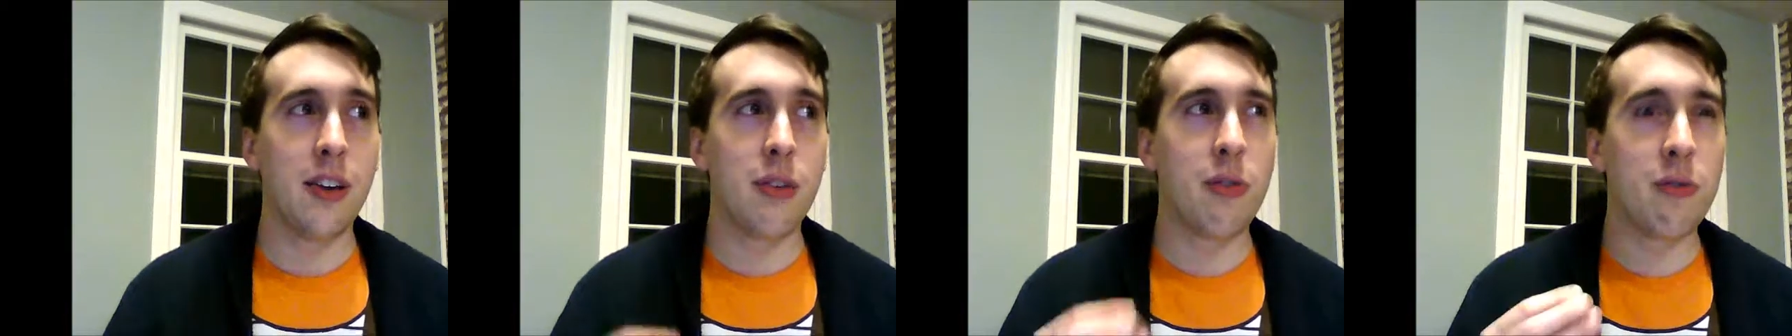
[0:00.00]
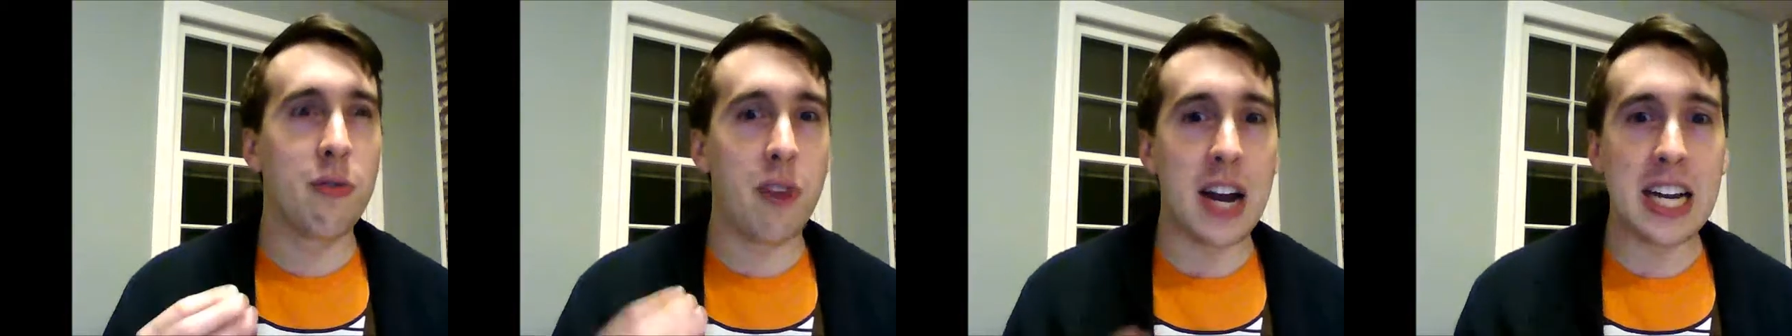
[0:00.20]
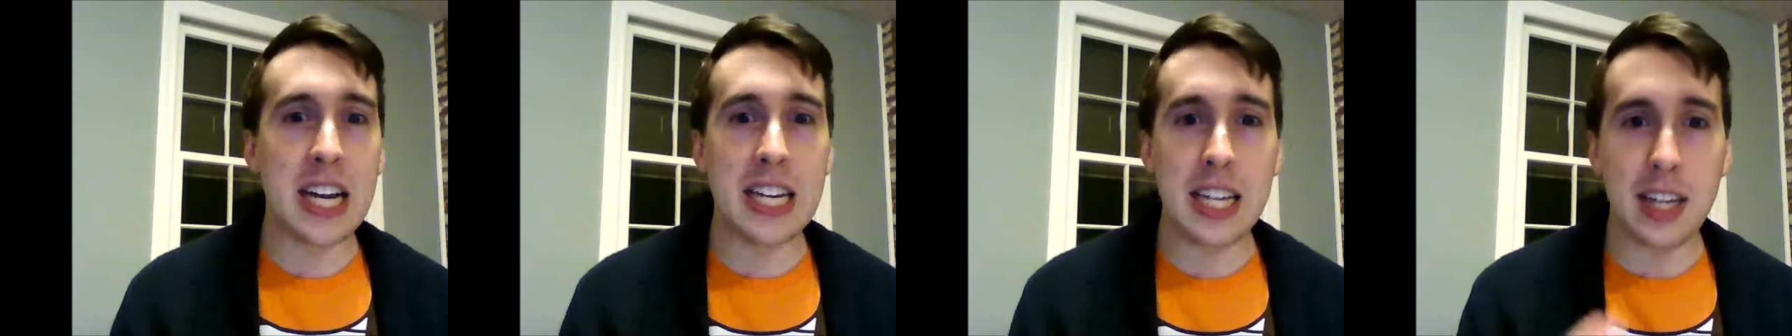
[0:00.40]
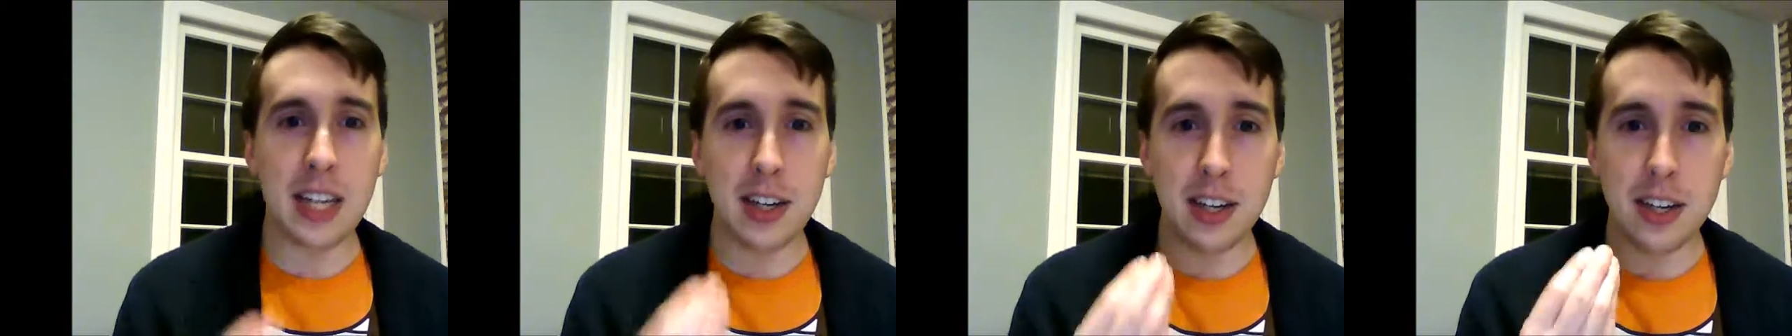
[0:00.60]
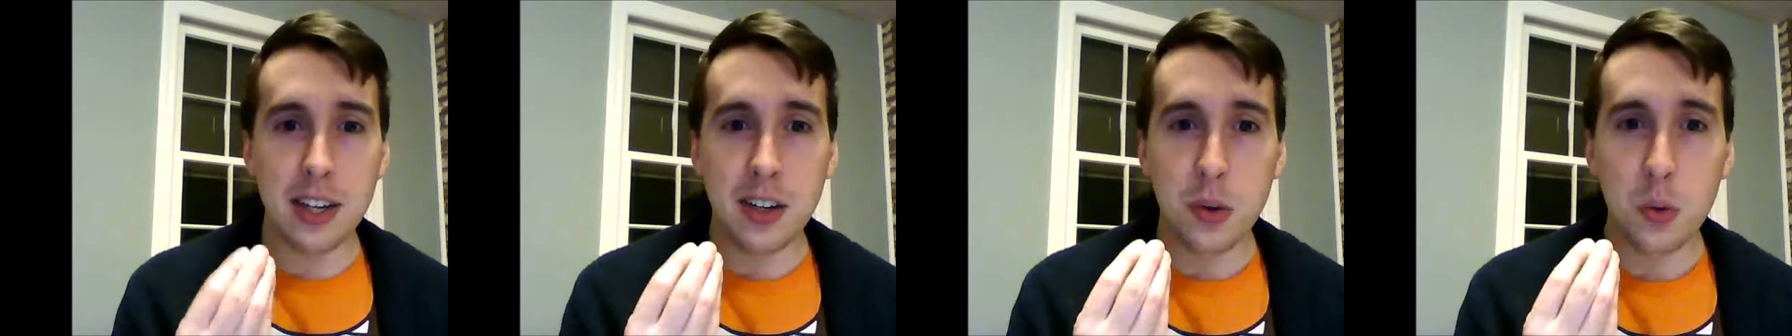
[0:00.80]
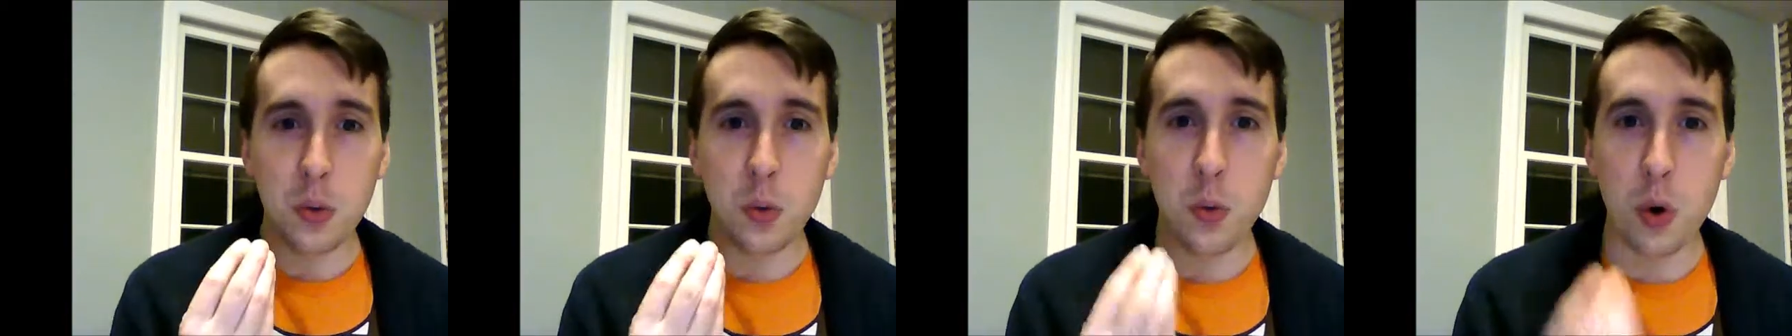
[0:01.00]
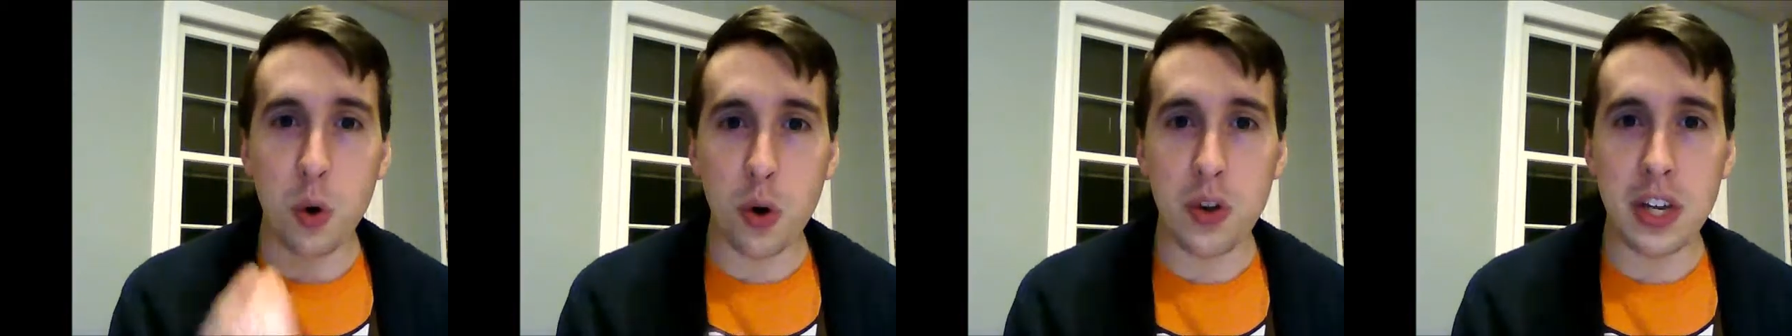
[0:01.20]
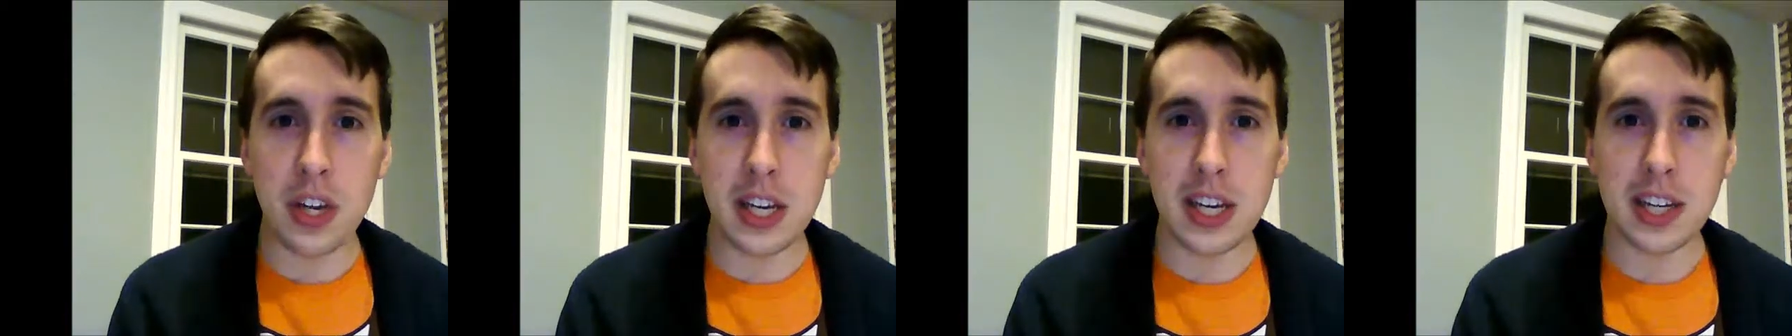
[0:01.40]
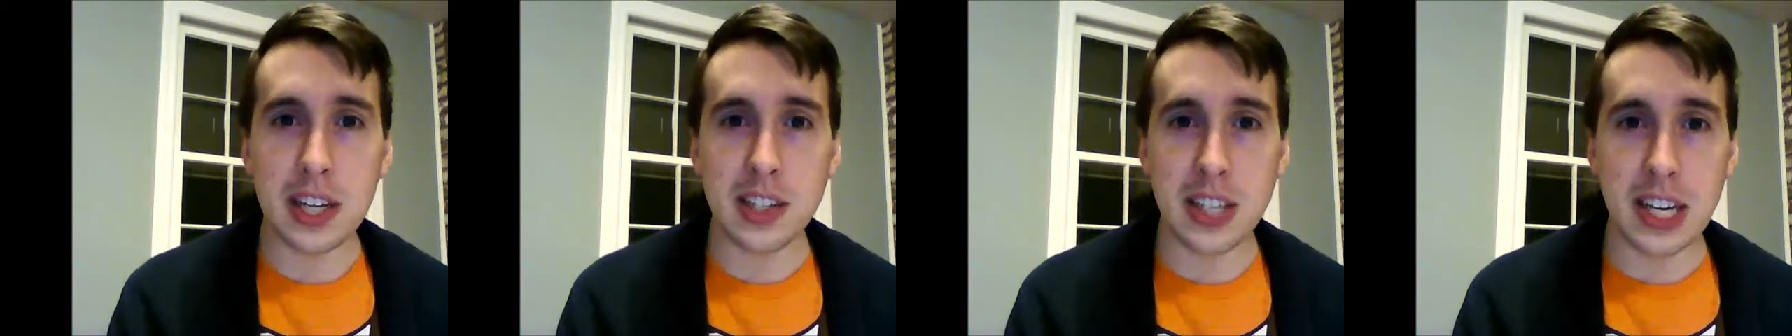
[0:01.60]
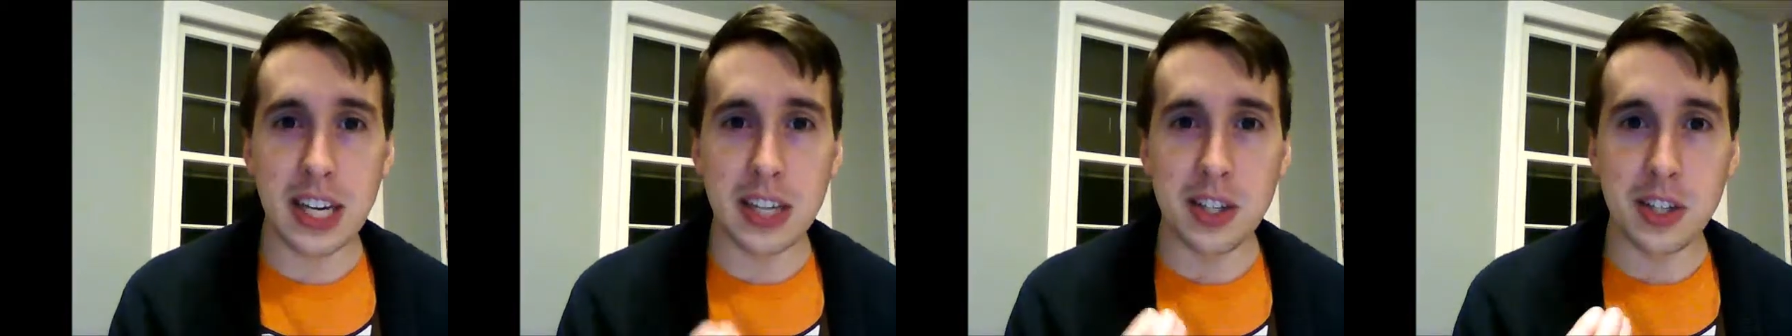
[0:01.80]
finding
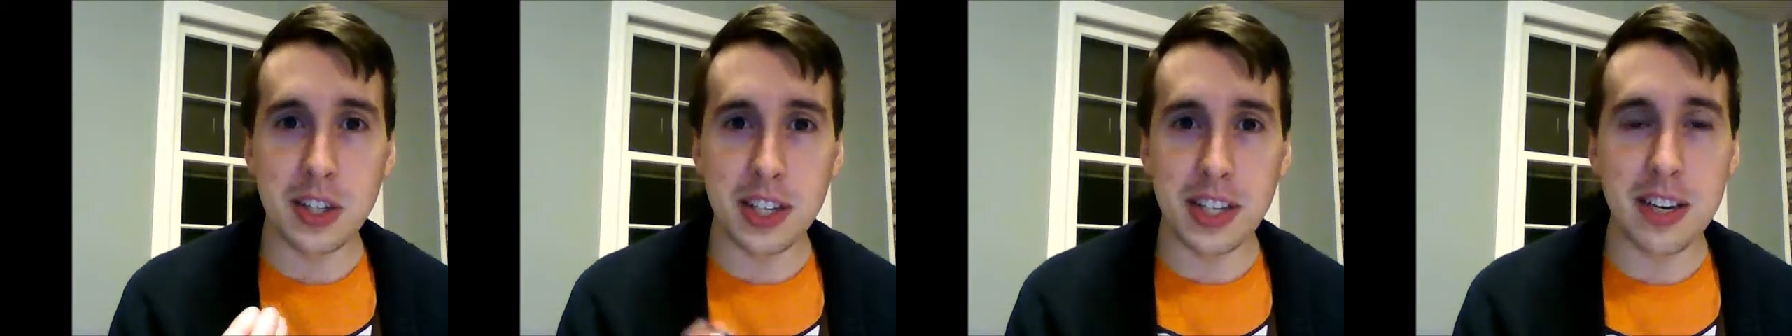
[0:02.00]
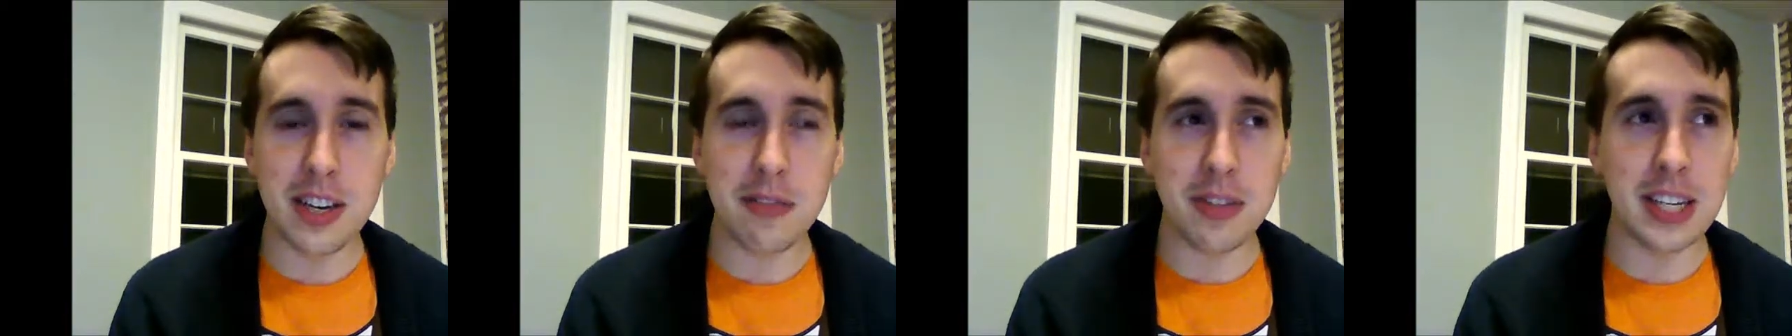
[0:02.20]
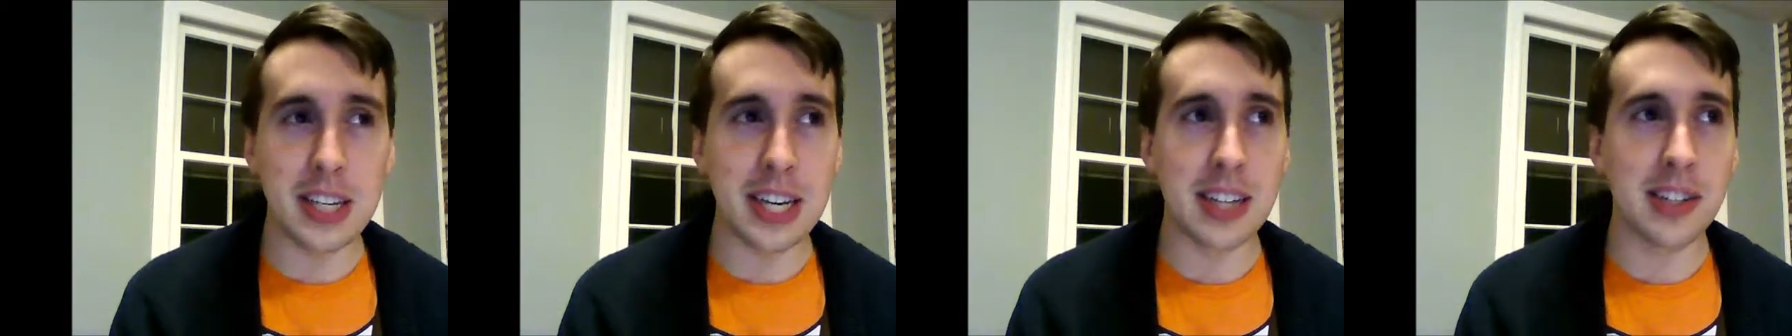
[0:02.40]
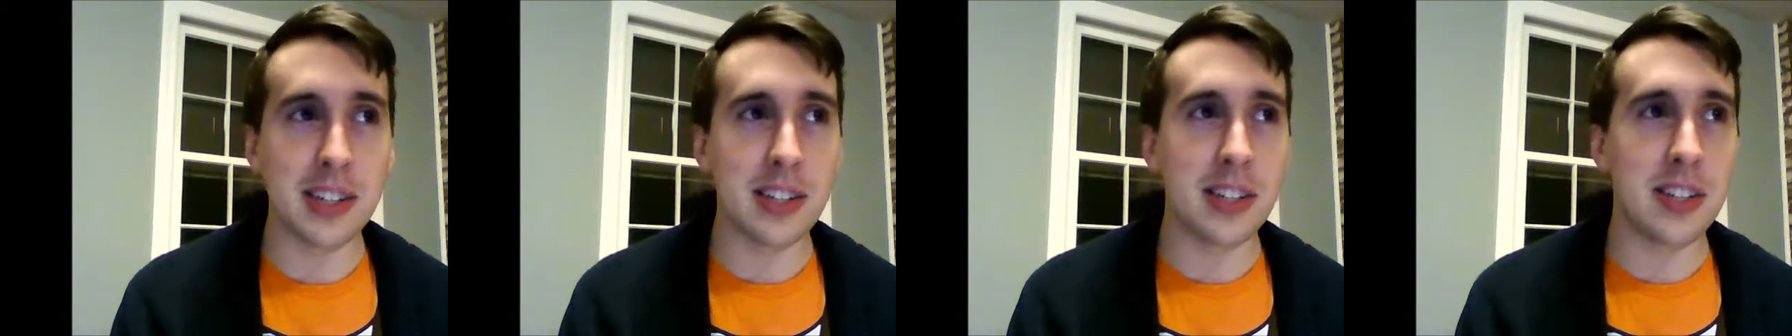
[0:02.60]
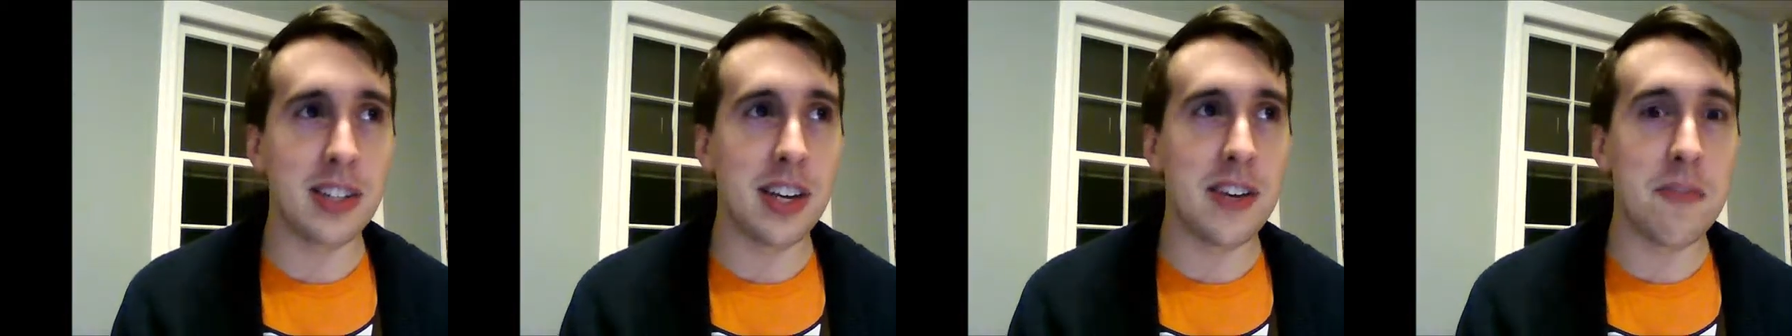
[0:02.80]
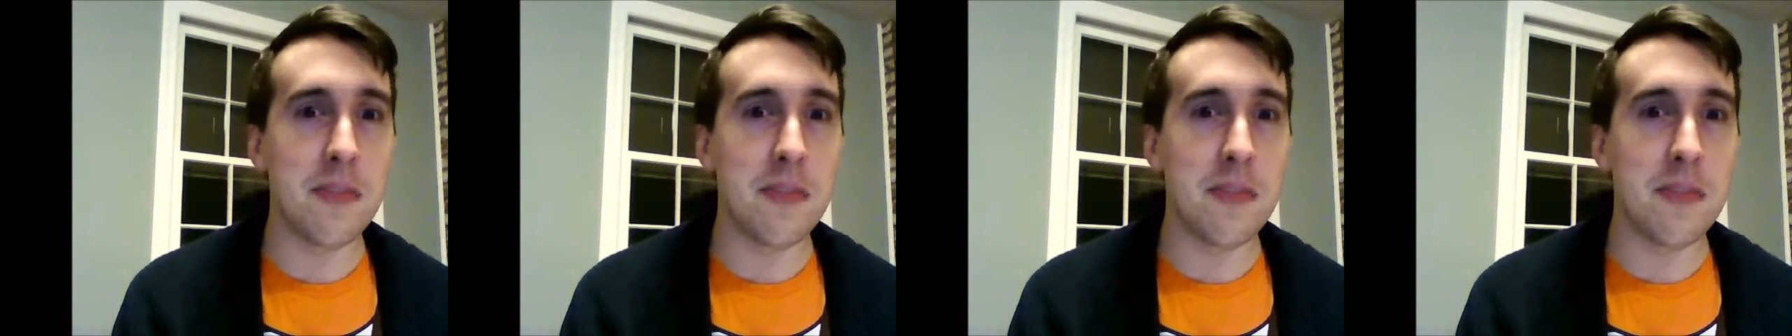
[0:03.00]
worthiness and significance